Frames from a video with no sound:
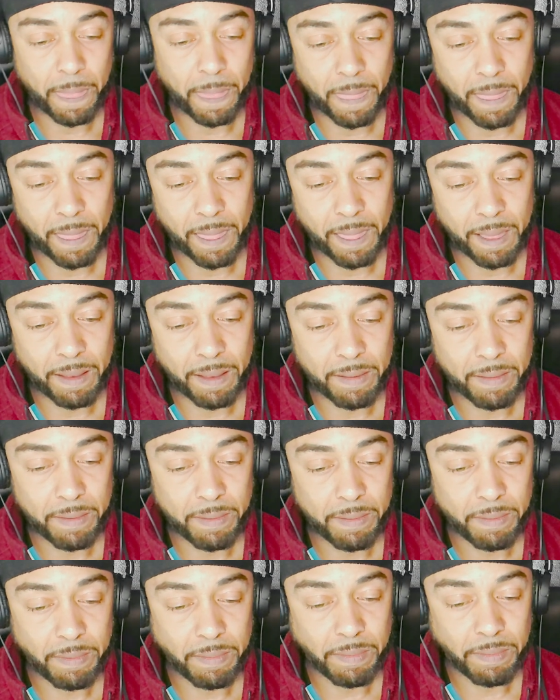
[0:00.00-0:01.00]

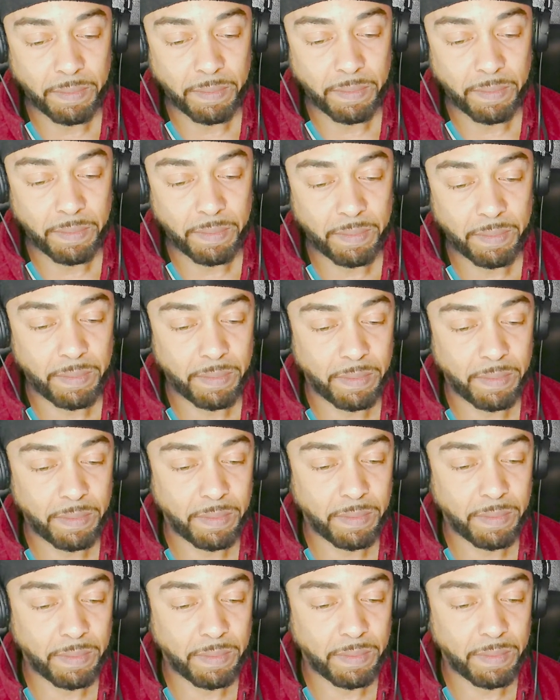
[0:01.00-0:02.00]

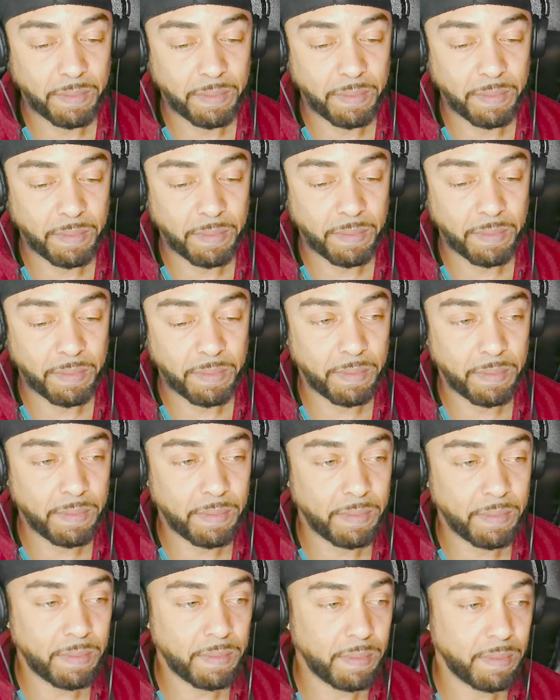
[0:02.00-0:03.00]

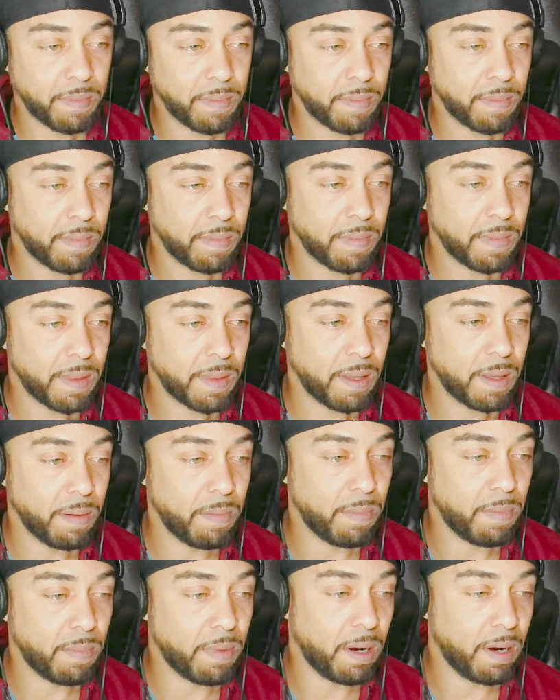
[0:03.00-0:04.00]

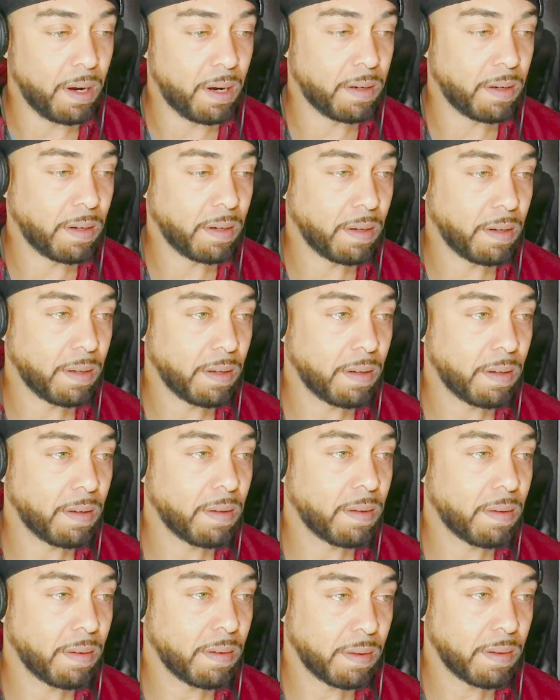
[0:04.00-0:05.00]

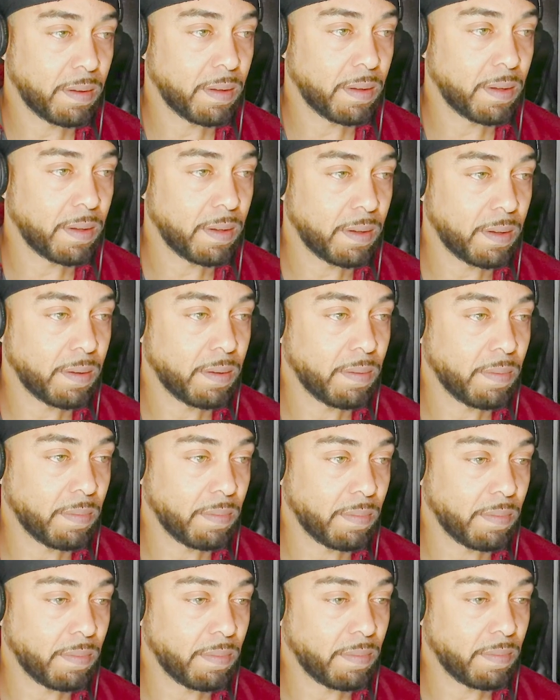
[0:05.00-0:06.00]

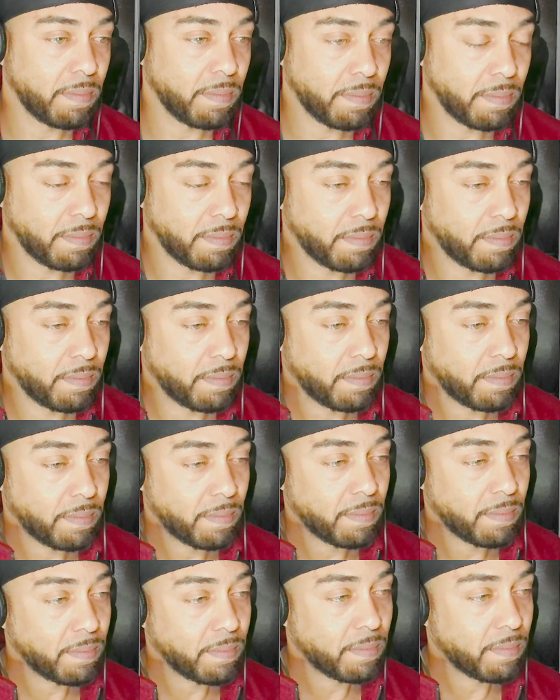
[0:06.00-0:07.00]

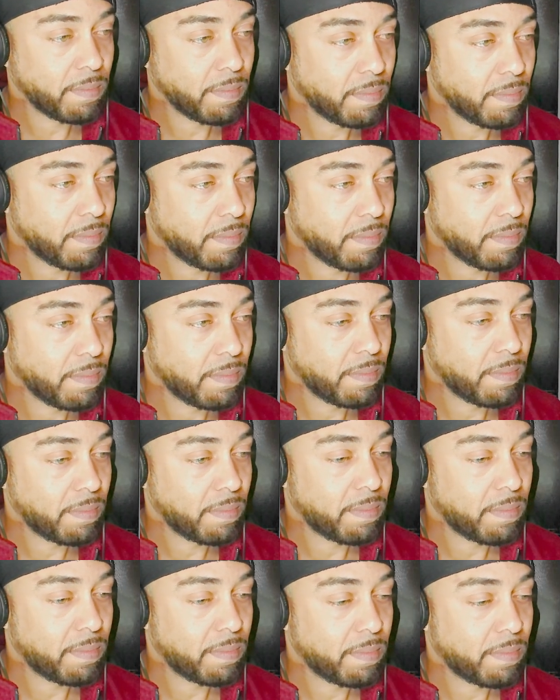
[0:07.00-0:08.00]
This person isn't speaking.